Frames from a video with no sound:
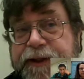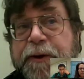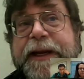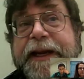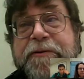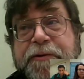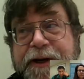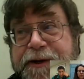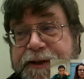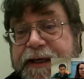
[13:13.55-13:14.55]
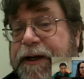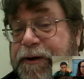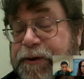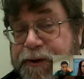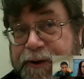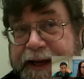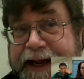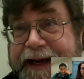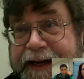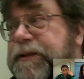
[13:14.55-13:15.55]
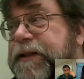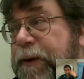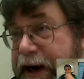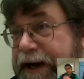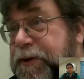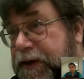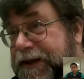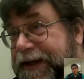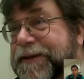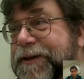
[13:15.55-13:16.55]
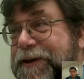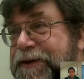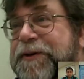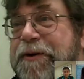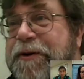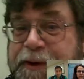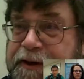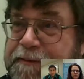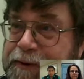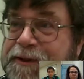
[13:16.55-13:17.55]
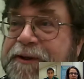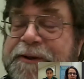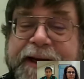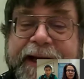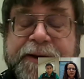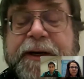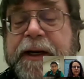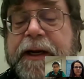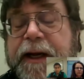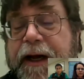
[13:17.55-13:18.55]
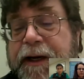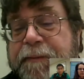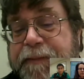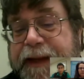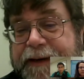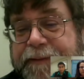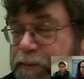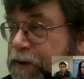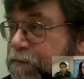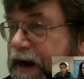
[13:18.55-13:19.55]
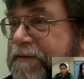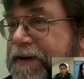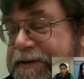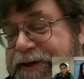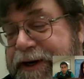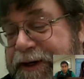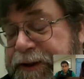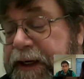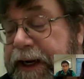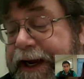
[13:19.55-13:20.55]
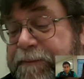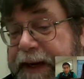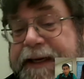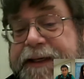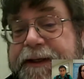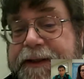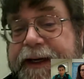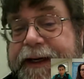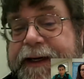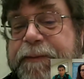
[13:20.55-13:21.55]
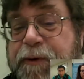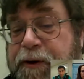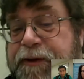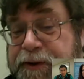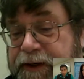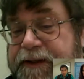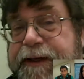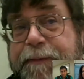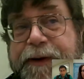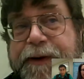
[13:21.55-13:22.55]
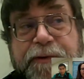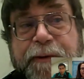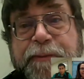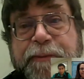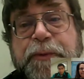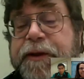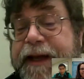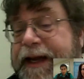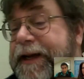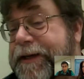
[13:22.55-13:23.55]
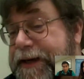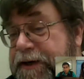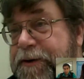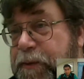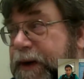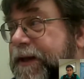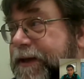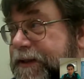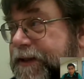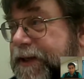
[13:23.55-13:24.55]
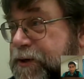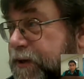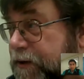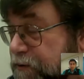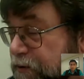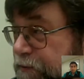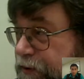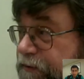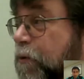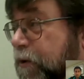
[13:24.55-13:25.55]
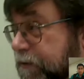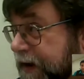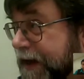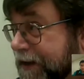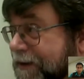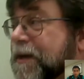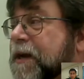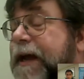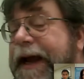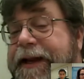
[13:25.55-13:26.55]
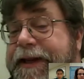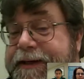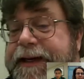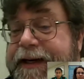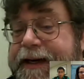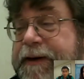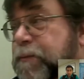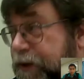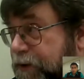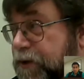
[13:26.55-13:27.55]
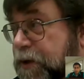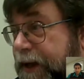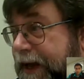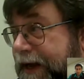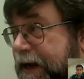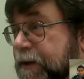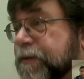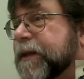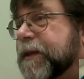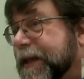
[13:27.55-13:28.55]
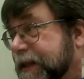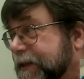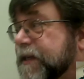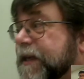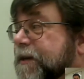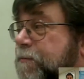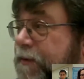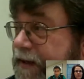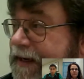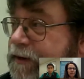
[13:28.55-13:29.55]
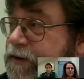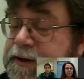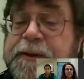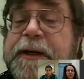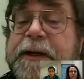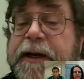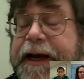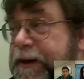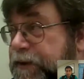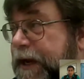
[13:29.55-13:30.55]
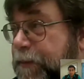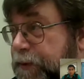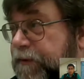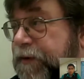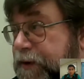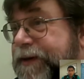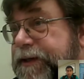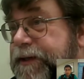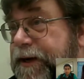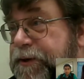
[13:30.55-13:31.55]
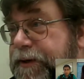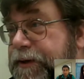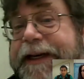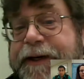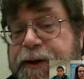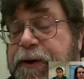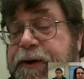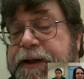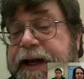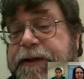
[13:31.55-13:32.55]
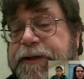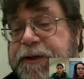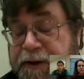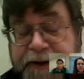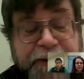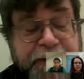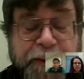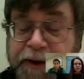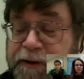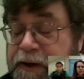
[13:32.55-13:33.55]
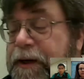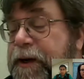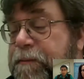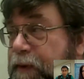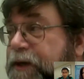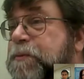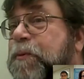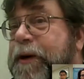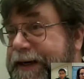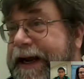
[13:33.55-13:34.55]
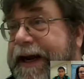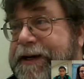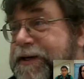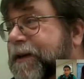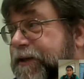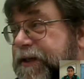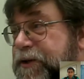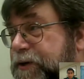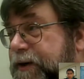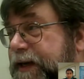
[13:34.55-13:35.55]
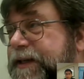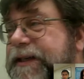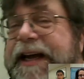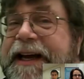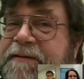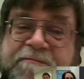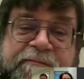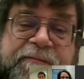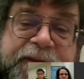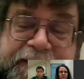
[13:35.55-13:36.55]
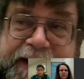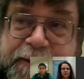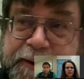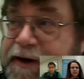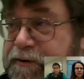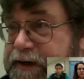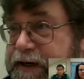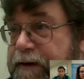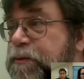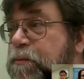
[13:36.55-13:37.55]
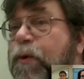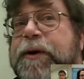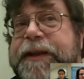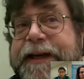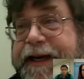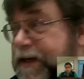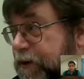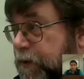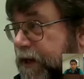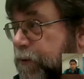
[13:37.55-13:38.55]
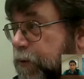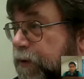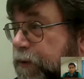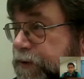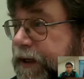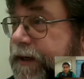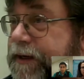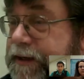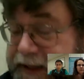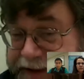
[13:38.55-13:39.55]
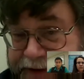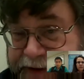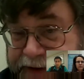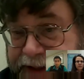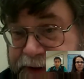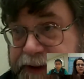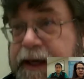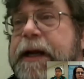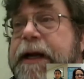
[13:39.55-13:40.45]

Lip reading: So he introduced Google Hangouts that were actually linked to YouTube with a personal account and with private shares. And basically, he broke the students up into groups where they conducted a weekly discussion in groups of 4 or 5. And they did it with a Google Hangout that they then sent him a link to, and he was able to view the discussions. And he noted that students were much more engaged in the discussion. They said 50 to 100 times more than they did when they were posting in a text discussion.